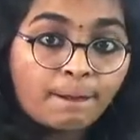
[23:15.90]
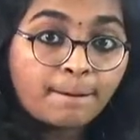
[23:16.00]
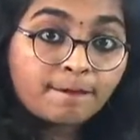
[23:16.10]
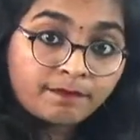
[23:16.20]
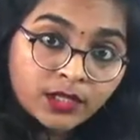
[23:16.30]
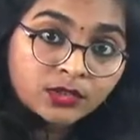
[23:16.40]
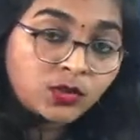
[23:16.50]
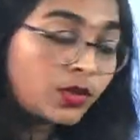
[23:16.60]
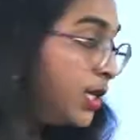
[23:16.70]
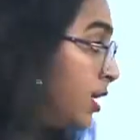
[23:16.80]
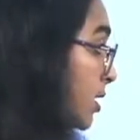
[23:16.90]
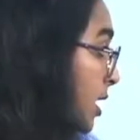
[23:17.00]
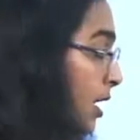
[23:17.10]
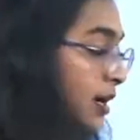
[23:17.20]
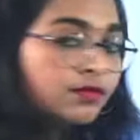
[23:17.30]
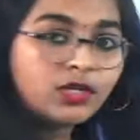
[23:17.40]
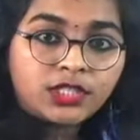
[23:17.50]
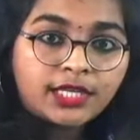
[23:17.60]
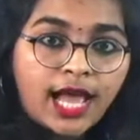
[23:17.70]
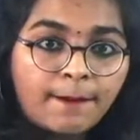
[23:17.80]
So here the conversion
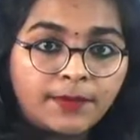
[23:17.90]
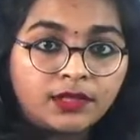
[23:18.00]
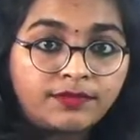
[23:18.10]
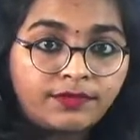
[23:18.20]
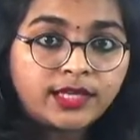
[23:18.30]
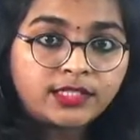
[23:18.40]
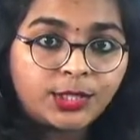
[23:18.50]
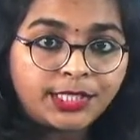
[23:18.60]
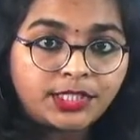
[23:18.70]
happens, the phase change happens.